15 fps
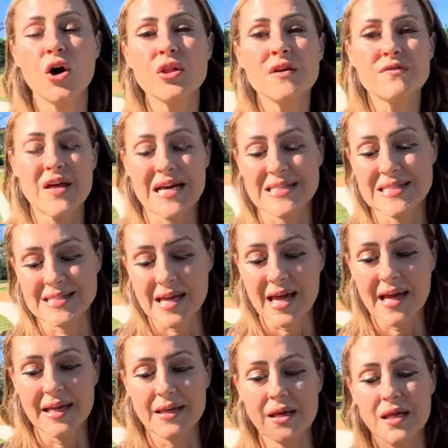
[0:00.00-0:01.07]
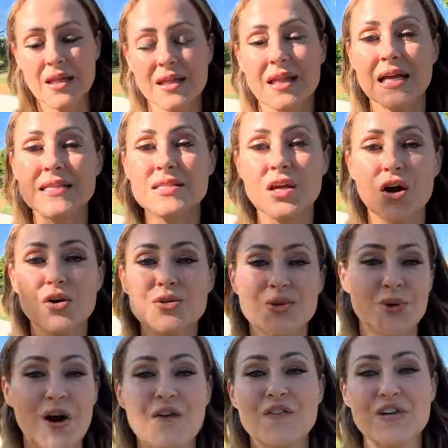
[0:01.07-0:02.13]
all of that said, let's go to
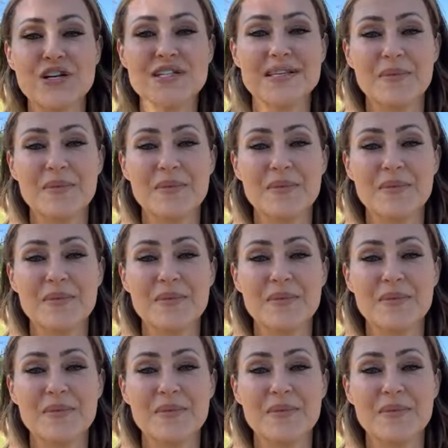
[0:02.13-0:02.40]
our first